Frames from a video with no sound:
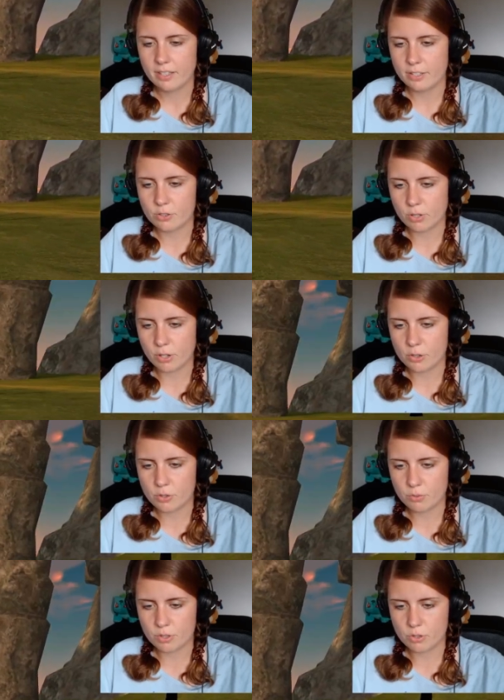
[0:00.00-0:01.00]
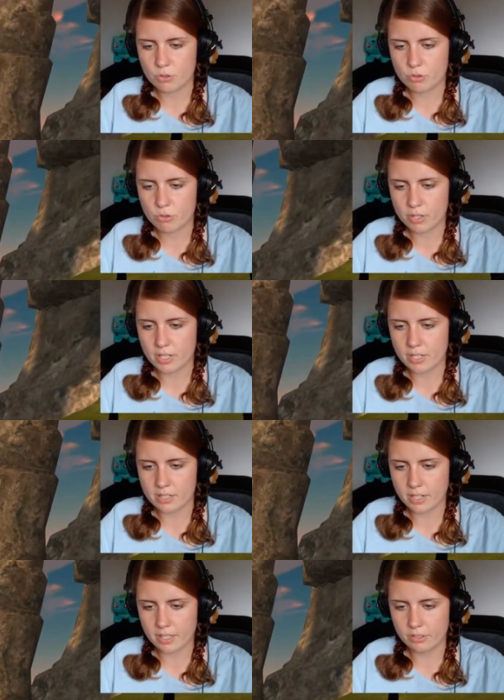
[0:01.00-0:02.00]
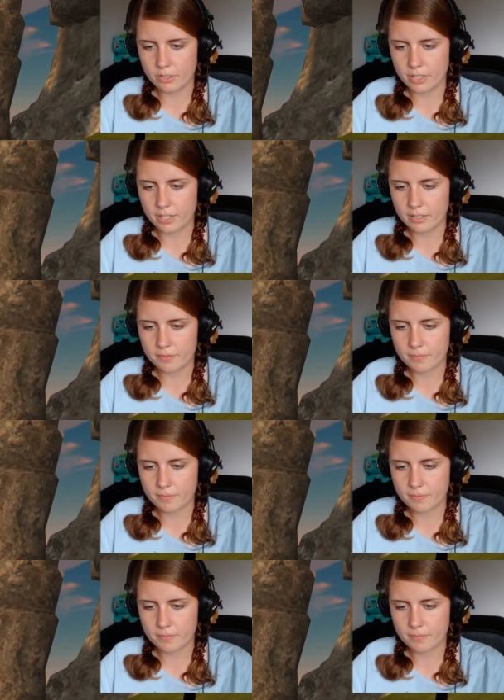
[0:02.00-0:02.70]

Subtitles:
Let's try to shoot this tree and take a look at it.